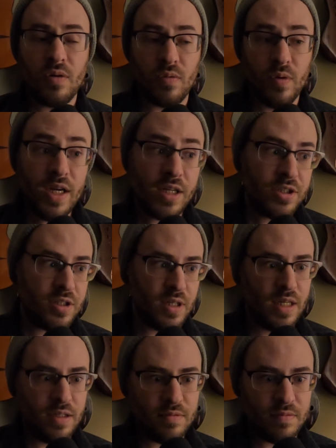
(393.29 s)
which
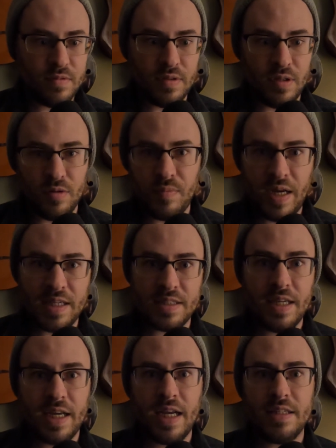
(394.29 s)
in past
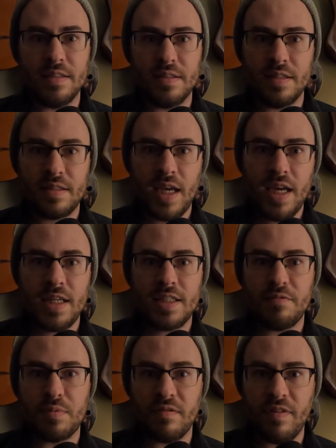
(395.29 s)
decades and societies
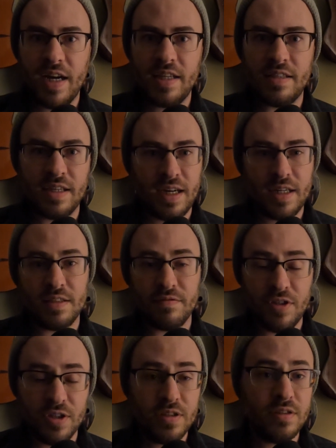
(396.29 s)
have provided the kinds
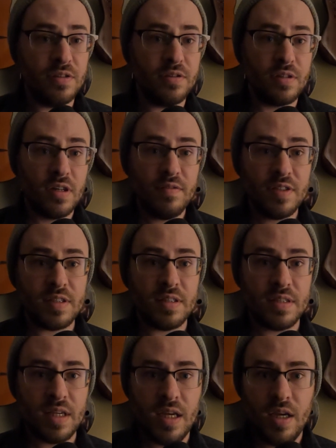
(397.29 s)
of goods and
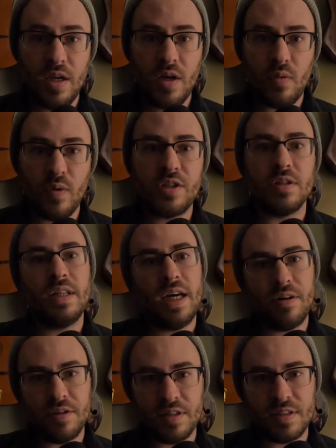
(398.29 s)
services which
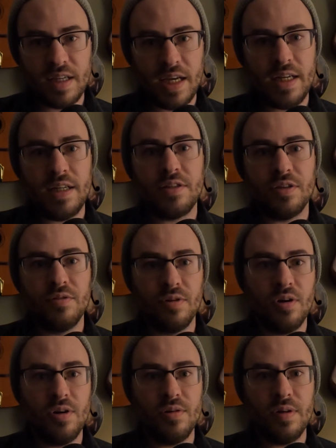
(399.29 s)
allowed our society to
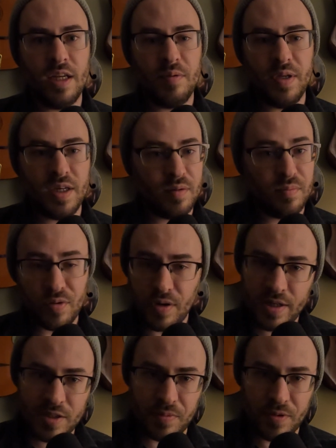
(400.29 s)
grow and become
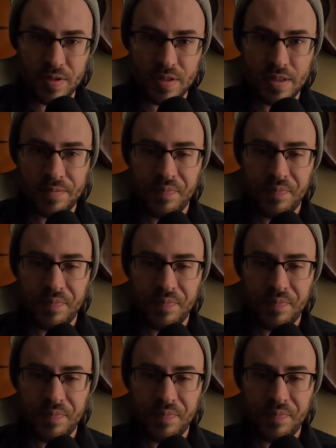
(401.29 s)
prosperous.